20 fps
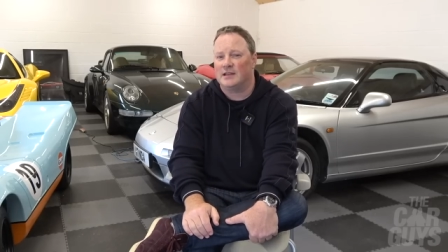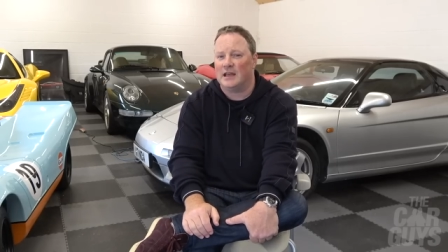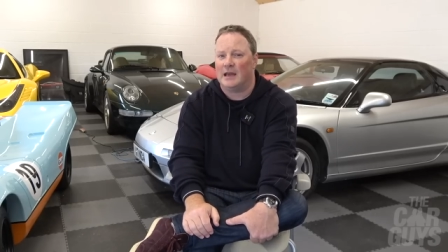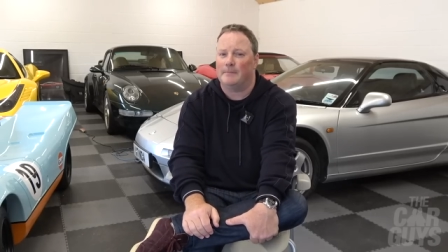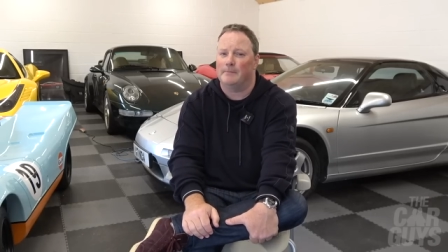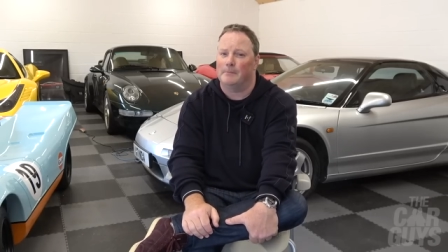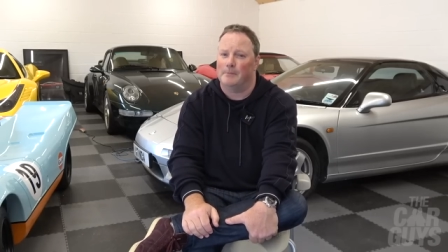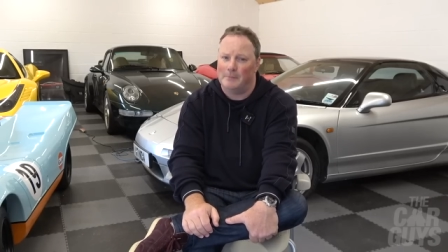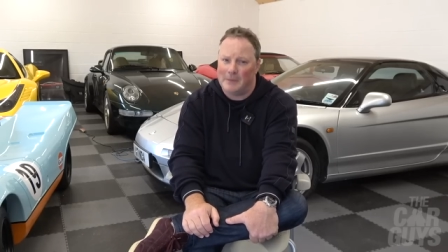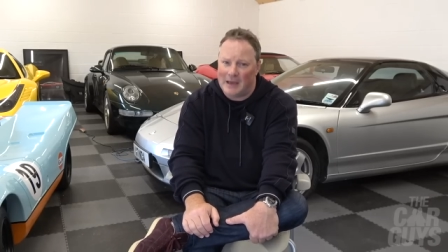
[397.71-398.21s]

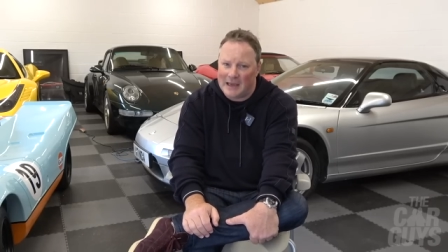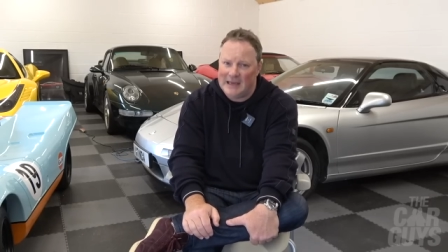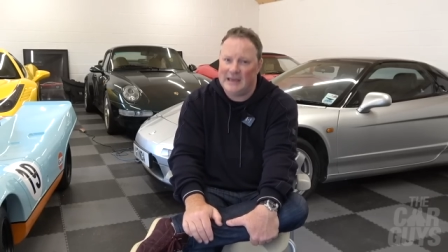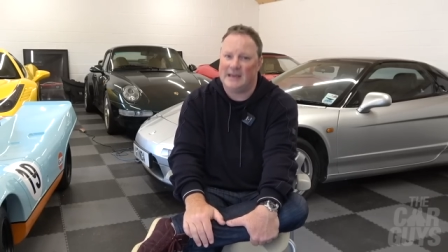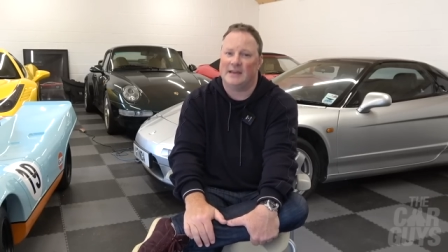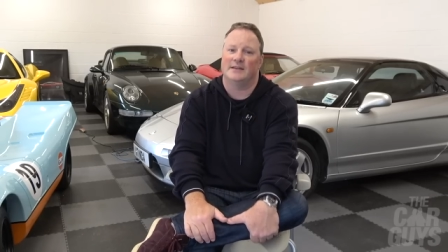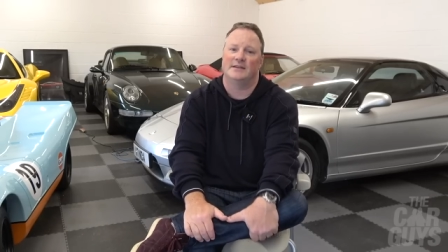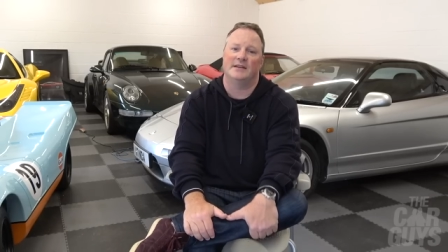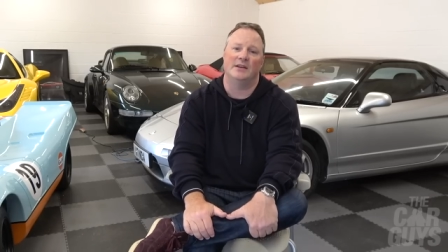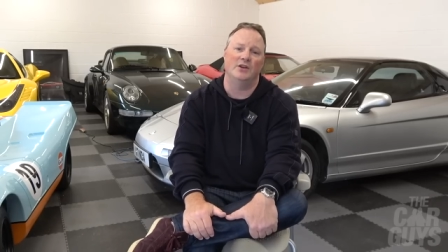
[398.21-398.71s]
that may
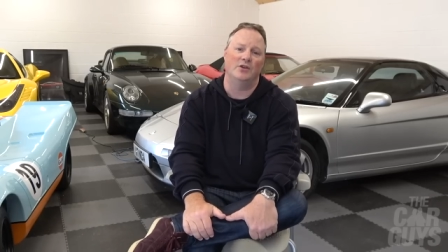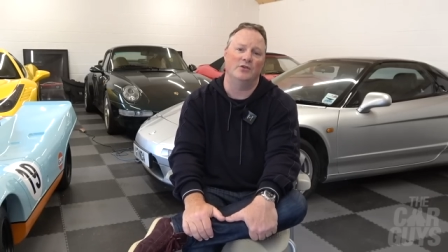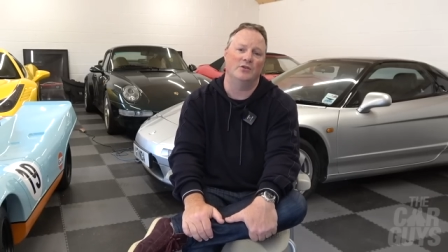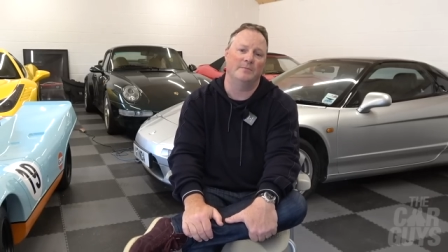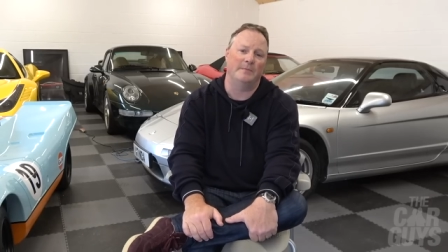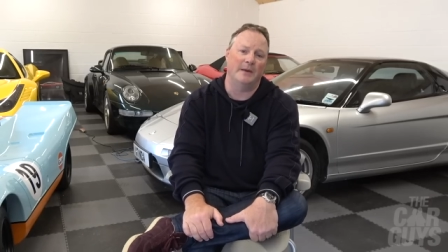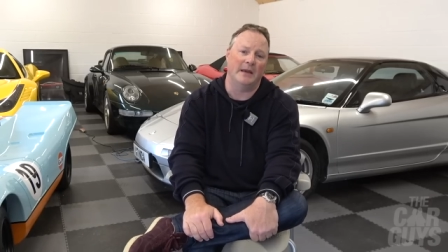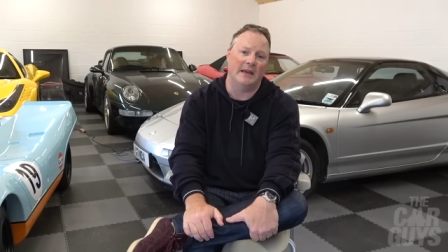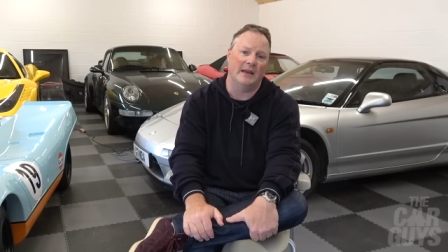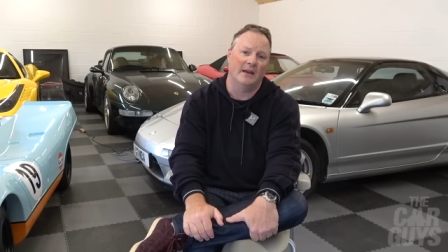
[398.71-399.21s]
continue
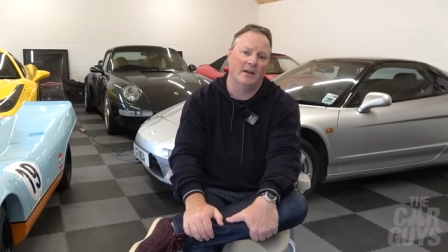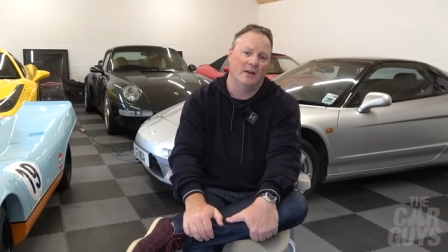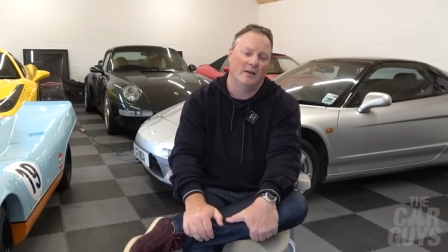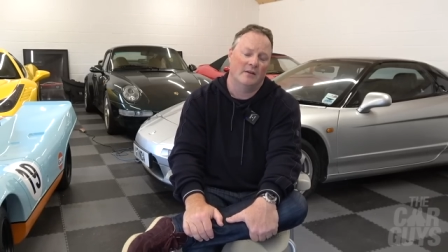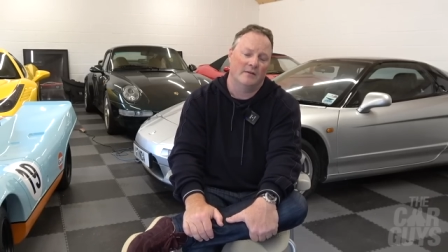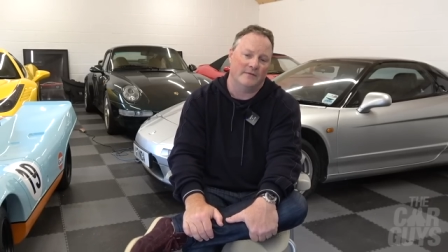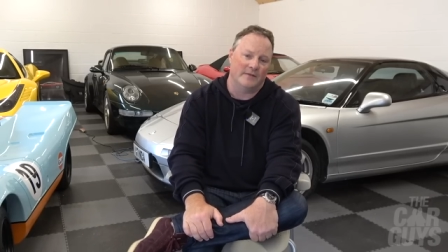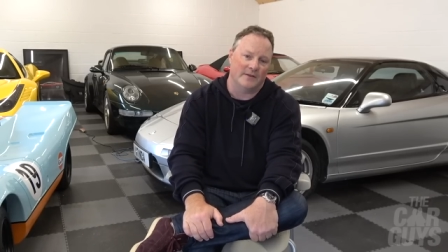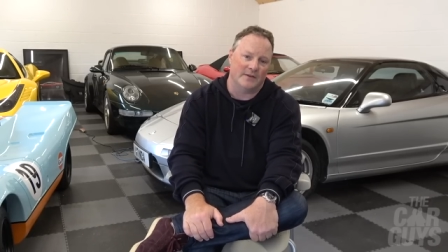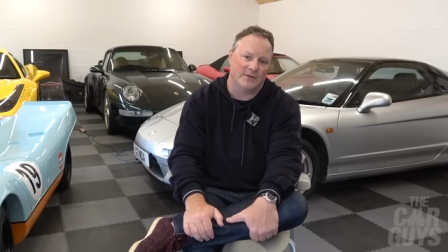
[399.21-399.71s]
to be
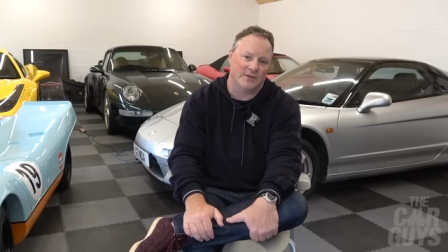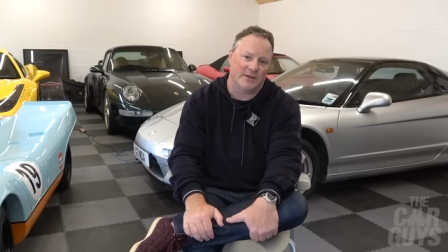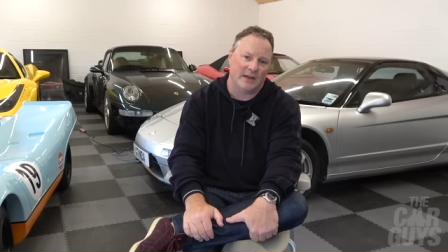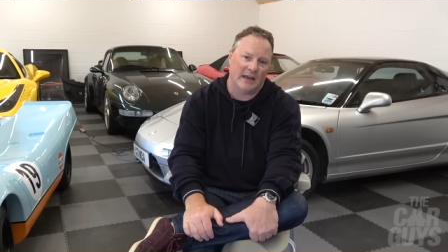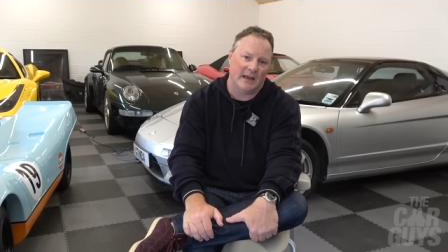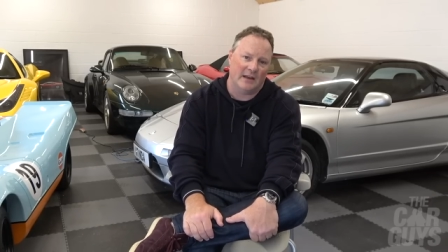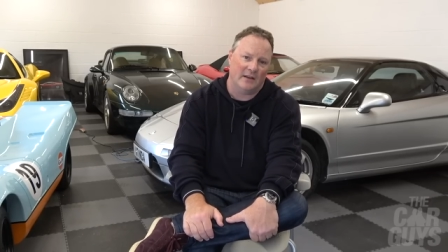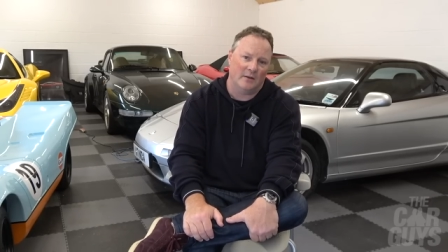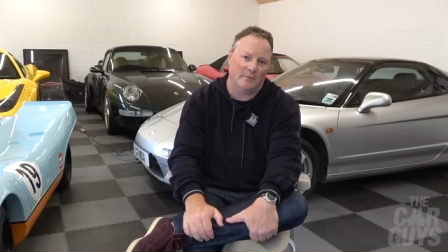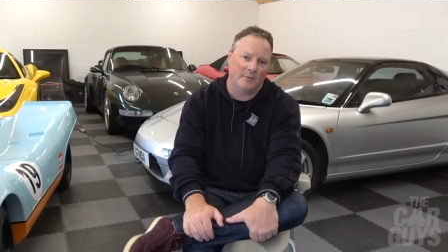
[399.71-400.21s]
for
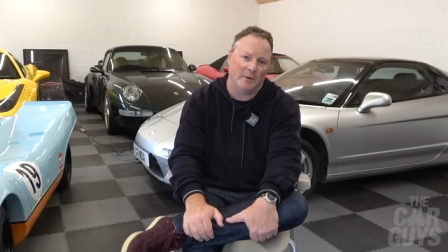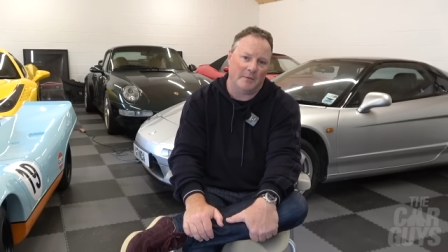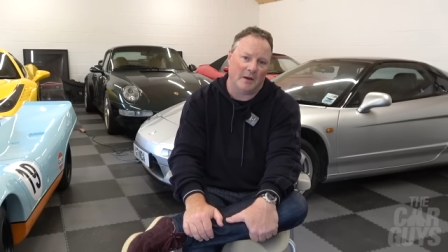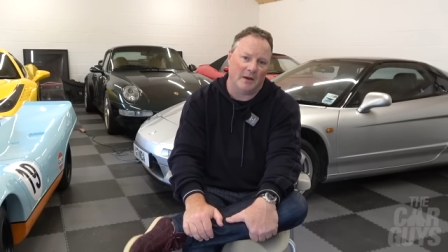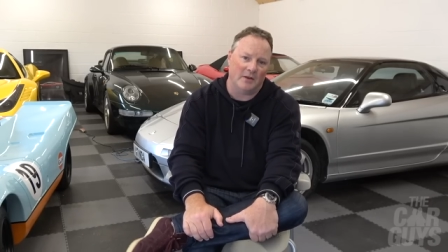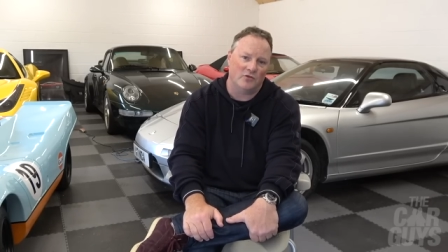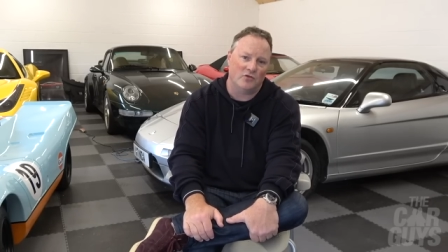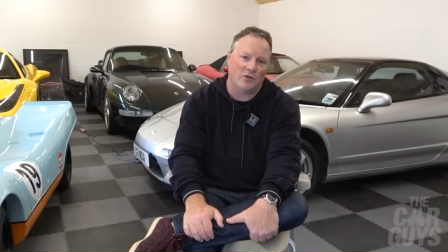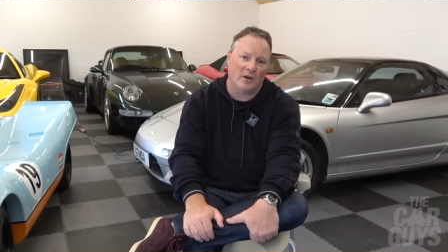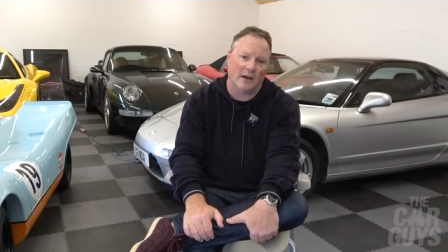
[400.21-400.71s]
sale and we
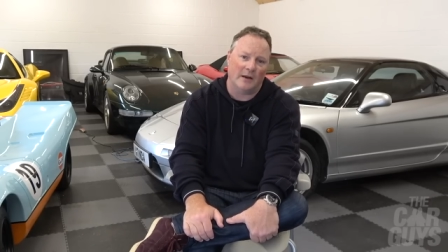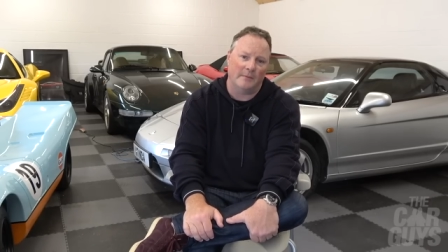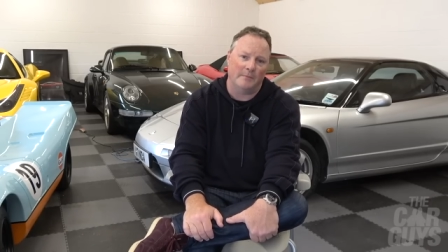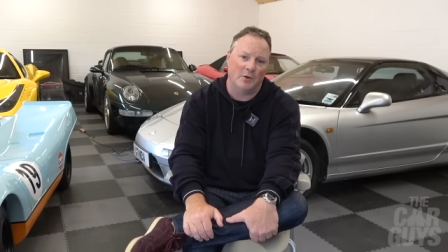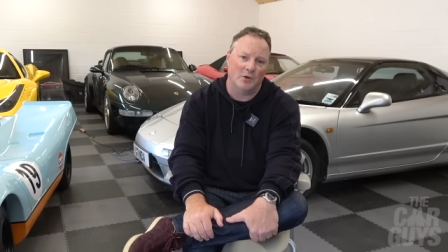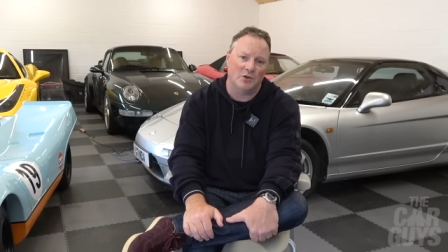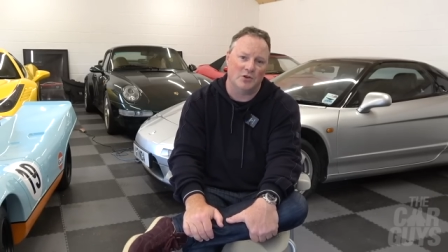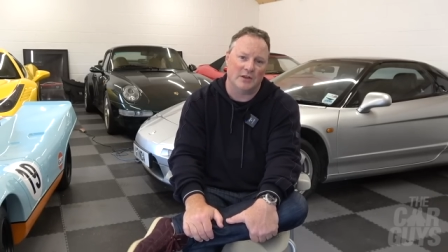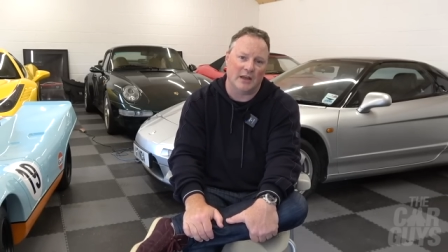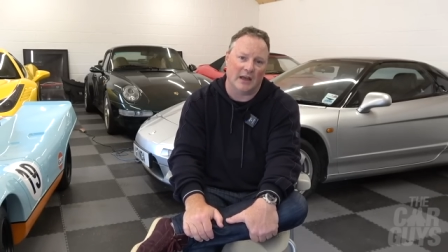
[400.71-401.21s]
might try and
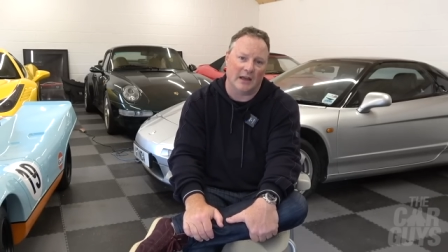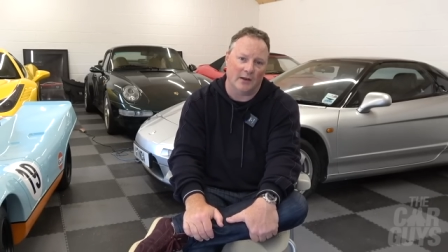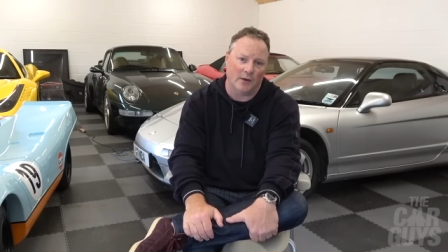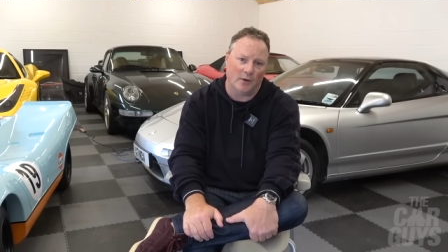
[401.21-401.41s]
push that